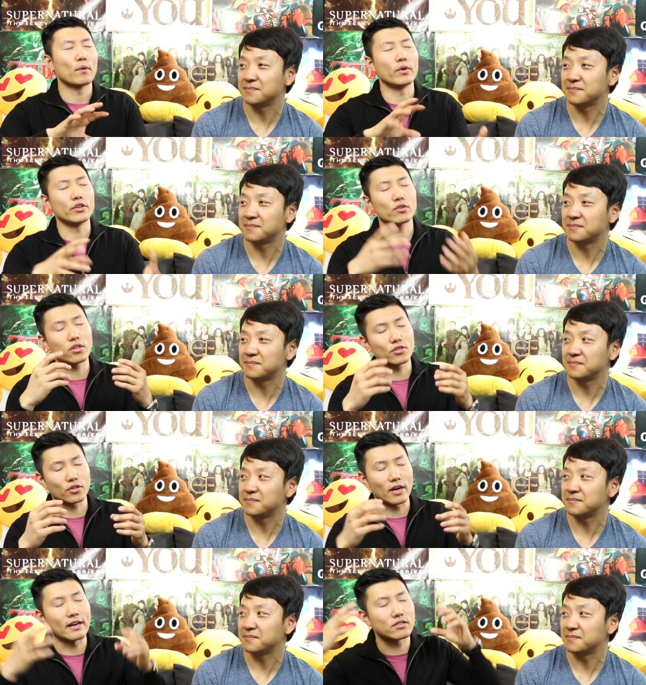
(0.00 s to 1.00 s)
Speaker 1: when you close
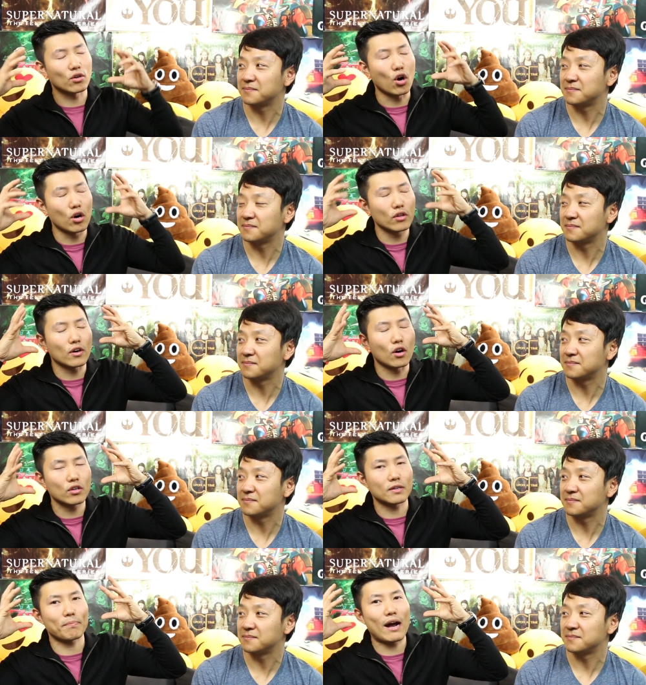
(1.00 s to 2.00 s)
your eyes, so all the
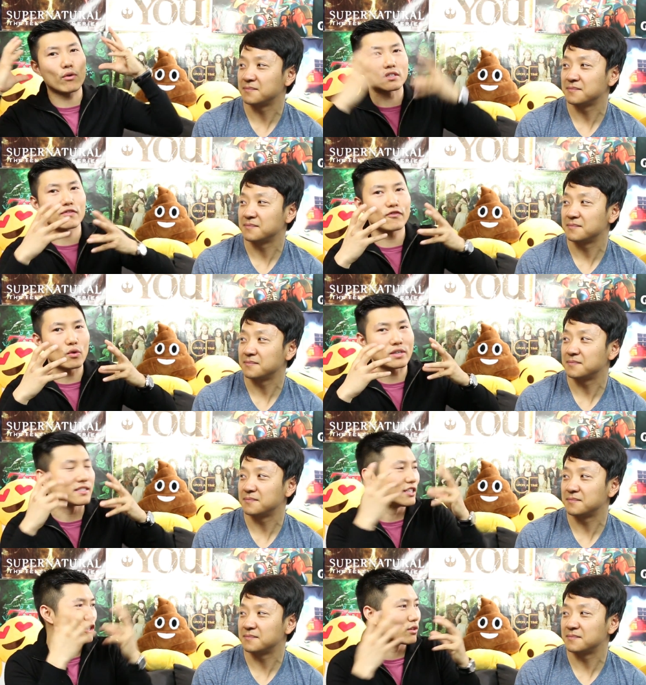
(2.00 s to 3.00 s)
all the power is
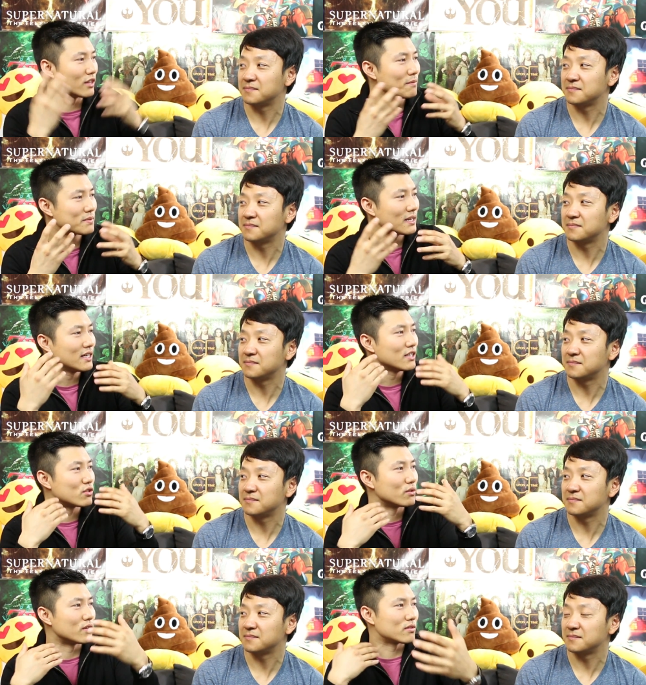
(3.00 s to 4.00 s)
focused in your lips,
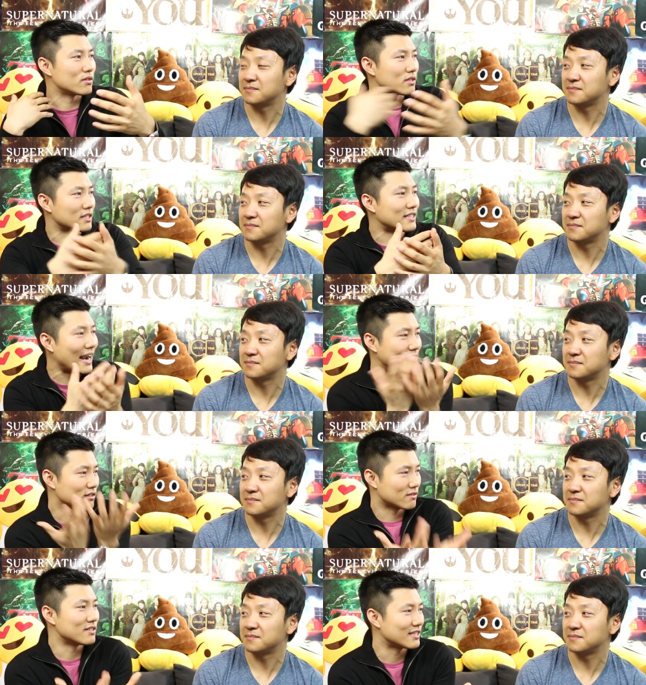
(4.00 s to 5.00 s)
so there's there's a
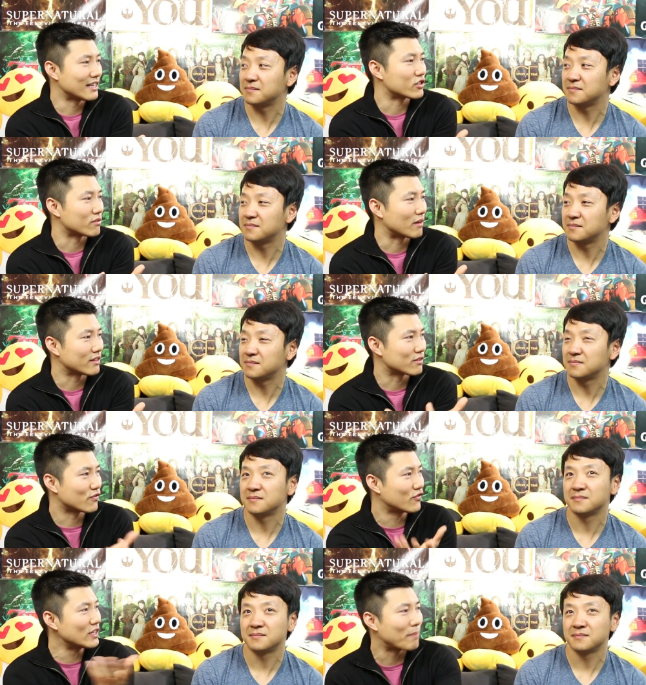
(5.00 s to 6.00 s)
tactile sensation, right?
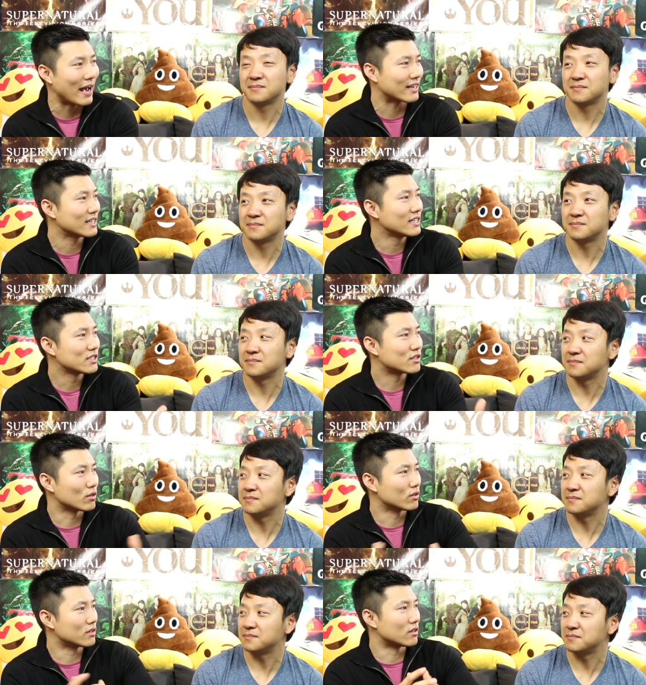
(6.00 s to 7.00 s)
There's feedback,
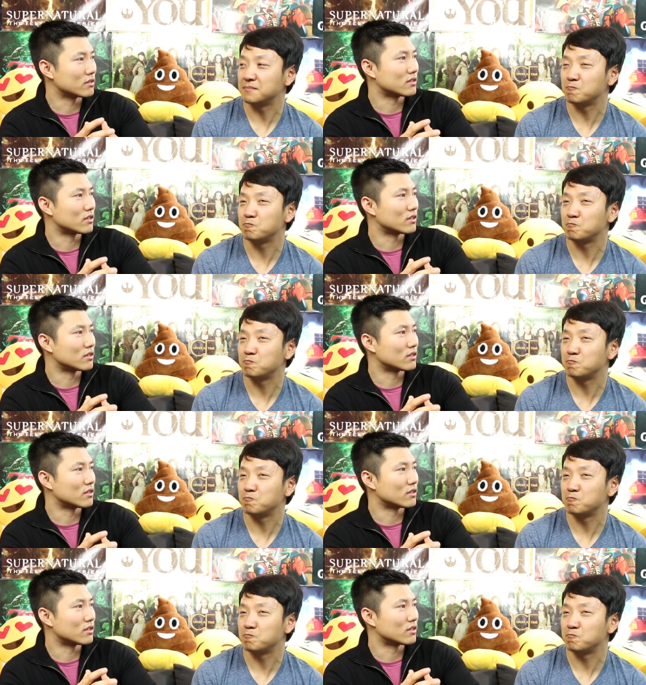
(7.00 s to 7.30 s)
so there's